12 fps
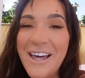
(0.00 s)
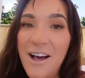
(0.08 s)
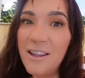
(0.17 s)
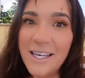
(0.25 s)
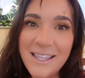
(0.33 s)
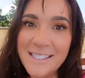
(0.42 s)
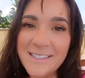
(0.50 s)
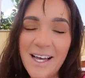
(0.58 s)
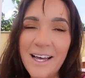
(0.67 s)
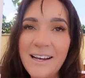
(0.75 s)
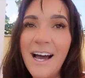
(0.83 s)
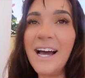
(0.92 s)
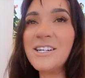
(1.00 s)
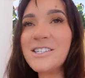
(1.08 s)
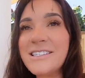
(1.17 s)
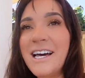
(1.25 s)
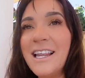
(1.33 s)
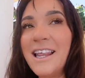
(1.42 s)
They all like the sun. I
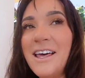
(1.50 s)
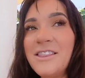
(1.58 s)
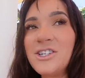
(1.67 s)
like